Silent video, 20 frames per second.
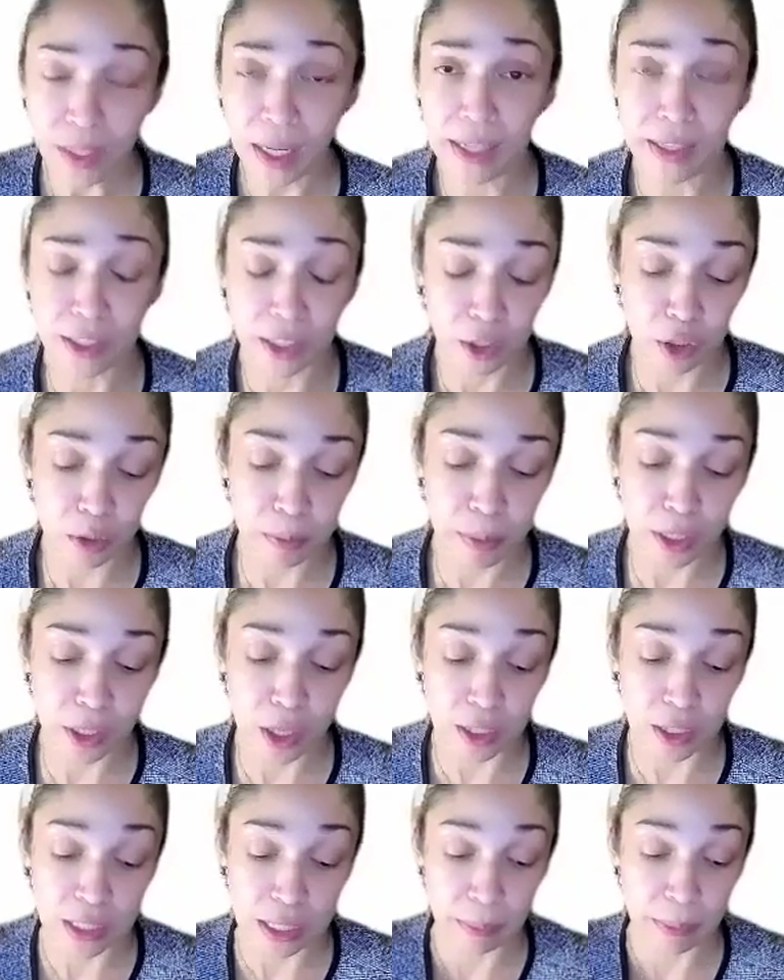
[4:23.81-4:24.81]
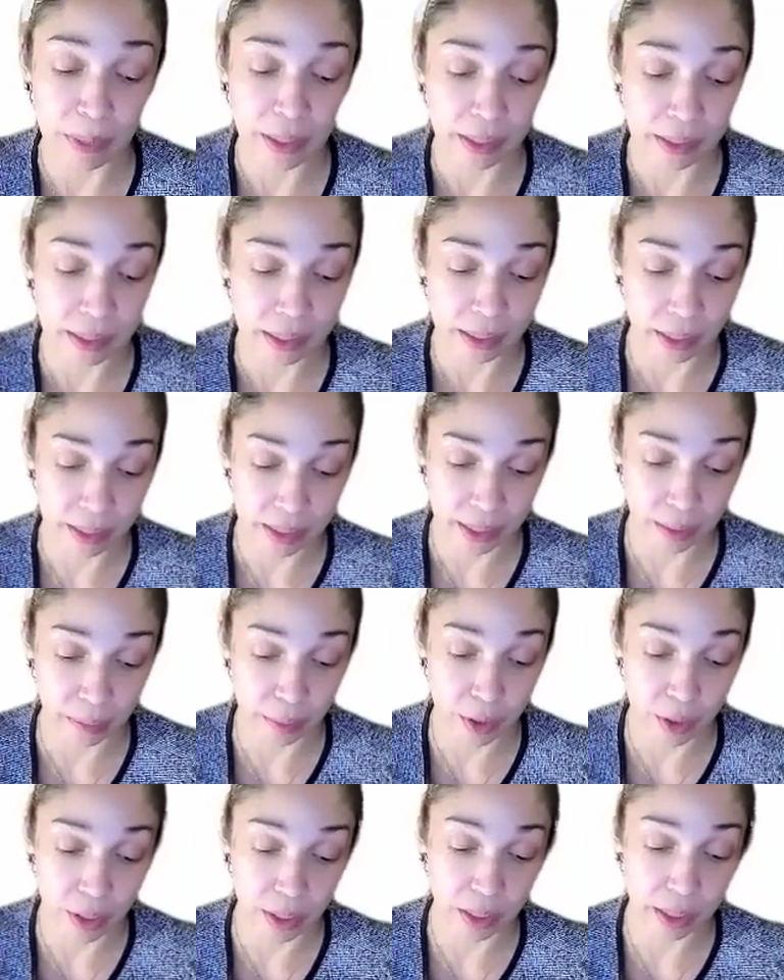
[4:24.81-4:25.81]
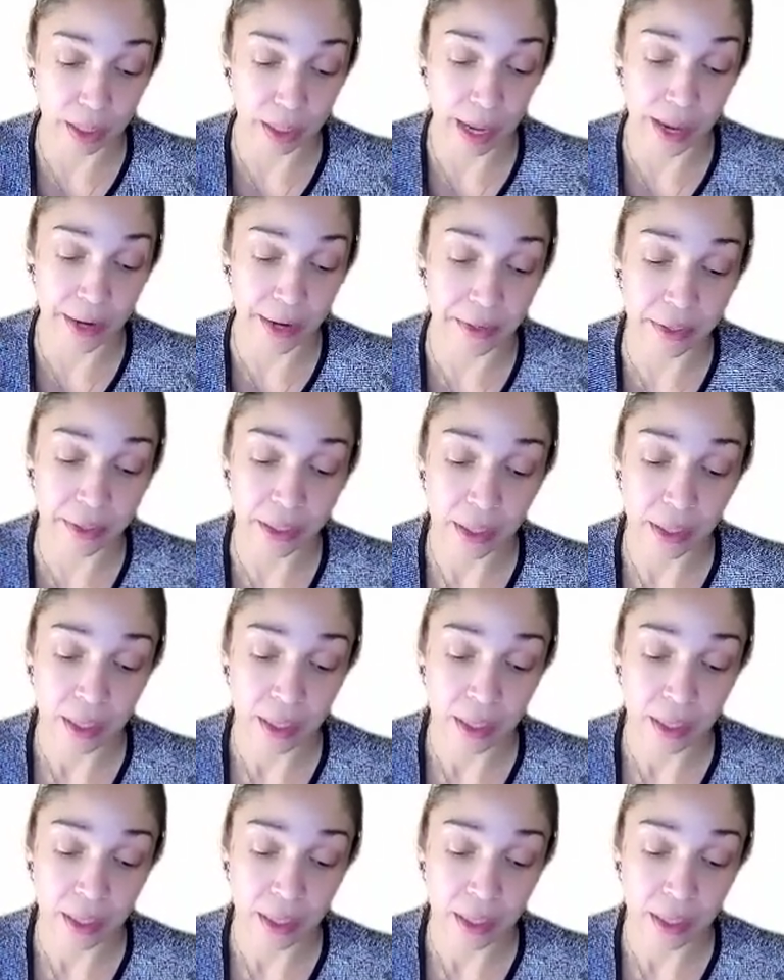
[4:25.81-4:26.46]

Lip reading: It's a little bit long, so I'm going to skip to the end.